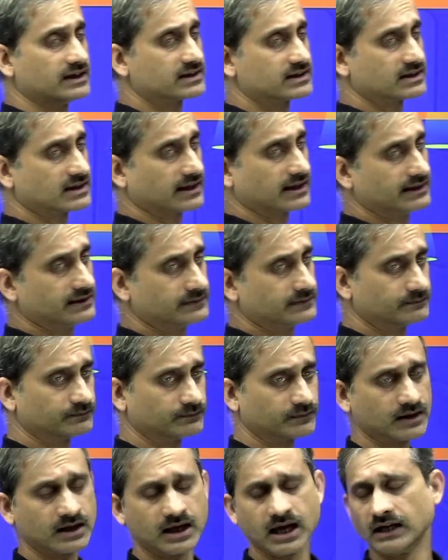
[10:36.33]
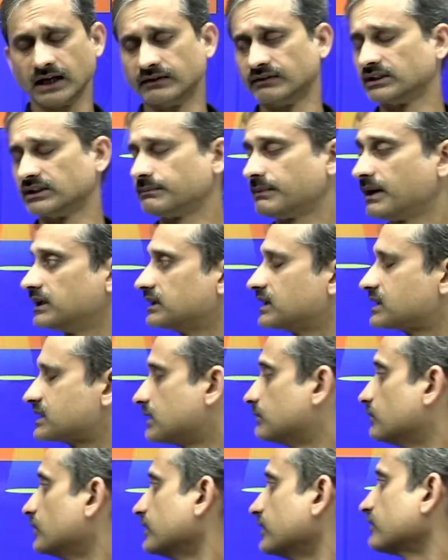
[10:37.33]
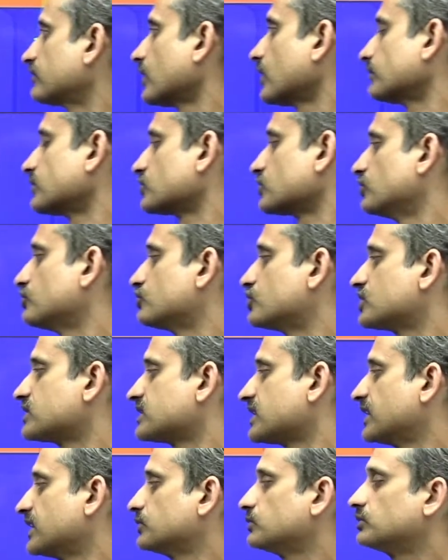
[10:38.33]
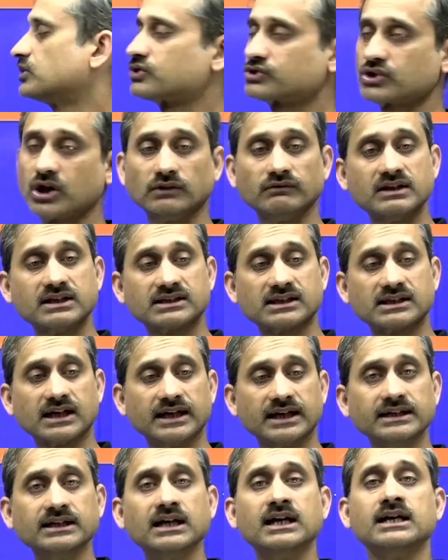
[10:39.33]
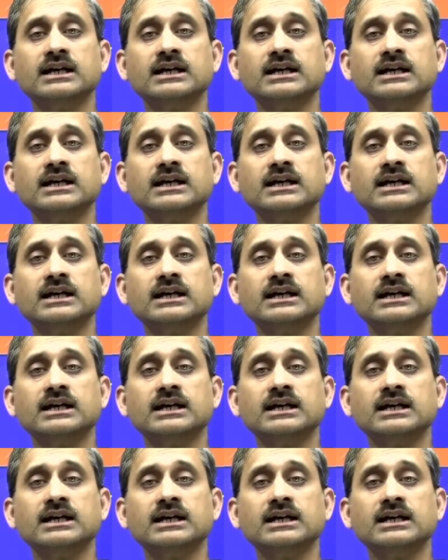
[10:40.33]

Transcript: side, and when the particles are moving from the solution side to the solvent side,